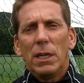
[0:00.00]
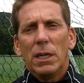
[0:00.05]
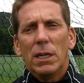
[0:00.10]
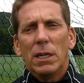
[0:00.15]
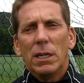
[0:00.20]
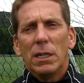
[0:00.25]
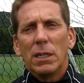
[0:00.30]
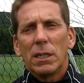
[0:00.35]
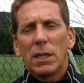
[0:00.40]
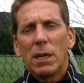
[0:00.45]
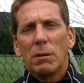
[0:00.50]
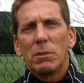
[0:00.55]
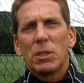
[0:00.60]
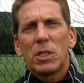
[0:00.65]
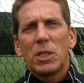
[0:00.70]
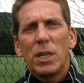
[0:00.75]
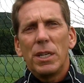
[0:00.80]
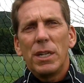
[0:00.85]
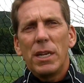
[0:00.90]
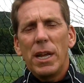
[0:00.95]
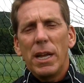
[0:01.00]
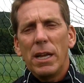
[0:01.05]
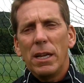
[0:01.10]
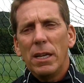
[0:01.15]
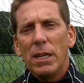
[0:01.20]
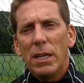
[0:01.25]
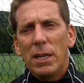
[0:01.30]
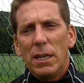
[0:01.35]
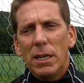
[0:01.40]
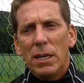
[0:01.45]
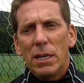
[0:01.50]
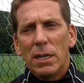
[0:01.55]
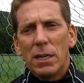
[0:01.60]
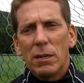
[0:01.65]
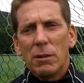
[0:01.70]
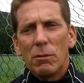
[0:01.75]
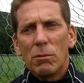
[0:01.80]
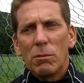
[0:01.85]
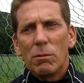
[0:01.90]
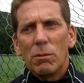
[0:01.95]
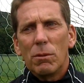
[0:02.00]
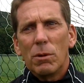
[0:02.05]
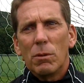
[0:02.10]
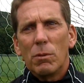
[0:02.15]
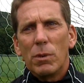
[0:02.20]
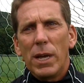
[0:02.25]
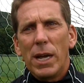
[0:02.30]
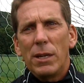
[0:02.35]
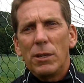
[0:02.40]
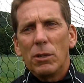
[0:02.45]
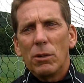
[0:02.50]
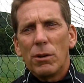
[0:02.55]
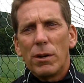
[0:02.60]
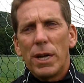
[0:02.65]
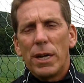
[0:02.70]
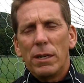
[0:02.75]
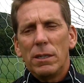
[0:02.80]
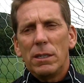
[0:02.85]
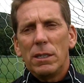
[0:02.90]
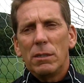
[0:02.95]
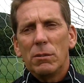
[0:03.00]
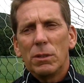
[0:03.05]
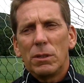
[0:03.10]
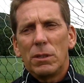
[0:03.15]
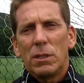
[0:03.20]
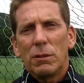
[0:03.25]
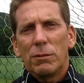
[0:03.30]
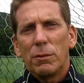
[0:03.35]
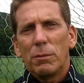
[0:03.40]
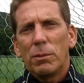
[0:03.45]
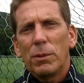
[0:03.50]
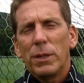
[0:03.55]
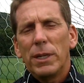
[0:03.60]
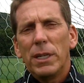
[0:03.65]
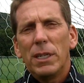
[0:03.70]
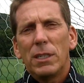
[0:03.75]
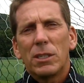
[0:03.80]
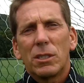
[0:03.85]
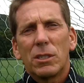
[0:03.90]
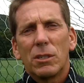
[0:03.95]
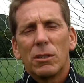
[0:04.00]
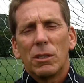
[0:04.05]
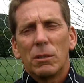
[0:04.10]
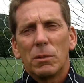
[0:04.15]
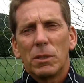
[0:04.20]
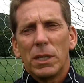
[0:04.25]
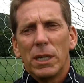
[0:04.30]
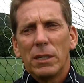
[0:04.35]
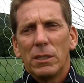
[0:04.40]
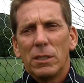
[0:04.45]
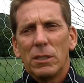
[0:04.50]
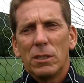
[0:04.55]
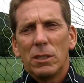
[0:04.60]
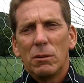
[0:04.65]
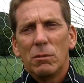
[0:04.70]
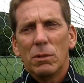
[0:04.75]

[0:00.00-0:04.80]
Uh, come Sunday, uh, we, we had to learn how to deal with different playing circumstances.